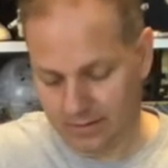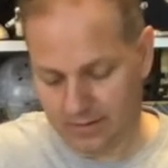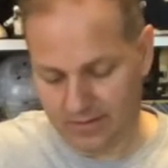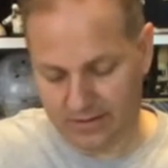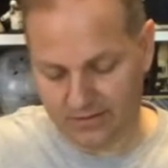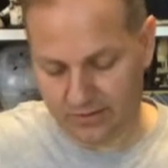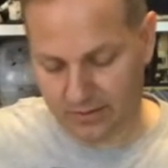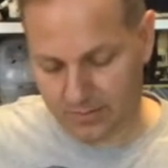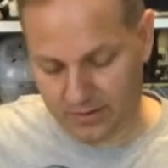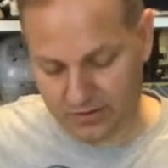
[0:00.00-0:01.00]
All right, so
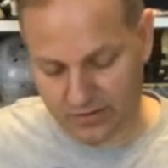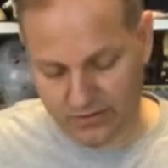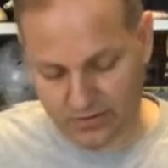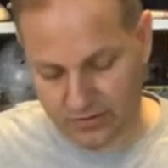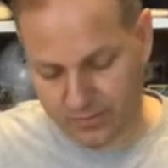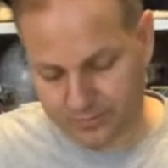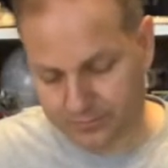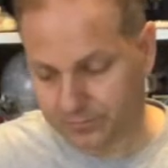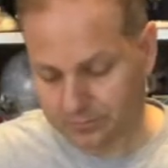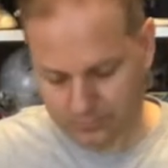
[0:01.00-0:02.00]
let me just...
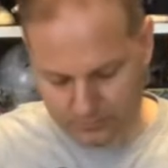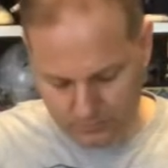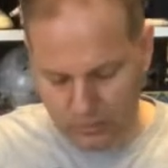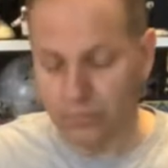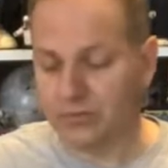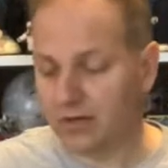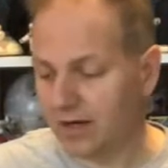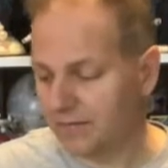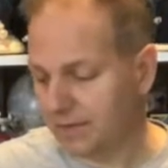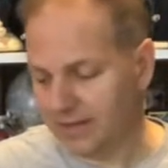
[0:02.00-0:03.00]
Oops,
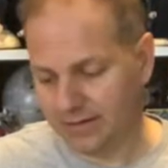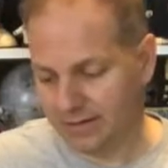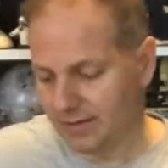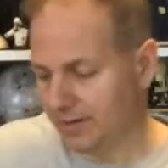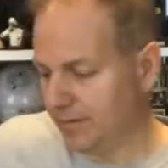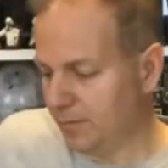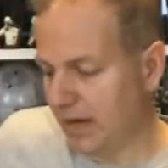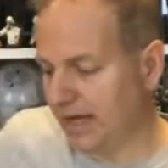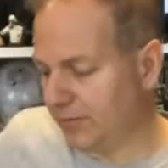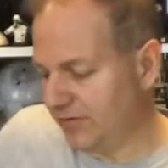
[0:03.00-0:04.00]
sorry if my
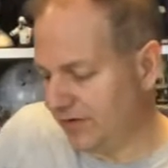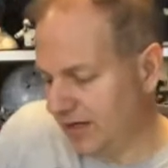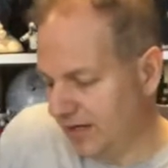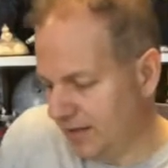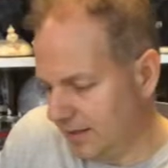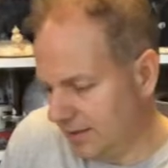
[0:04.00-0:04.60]
mic was uh,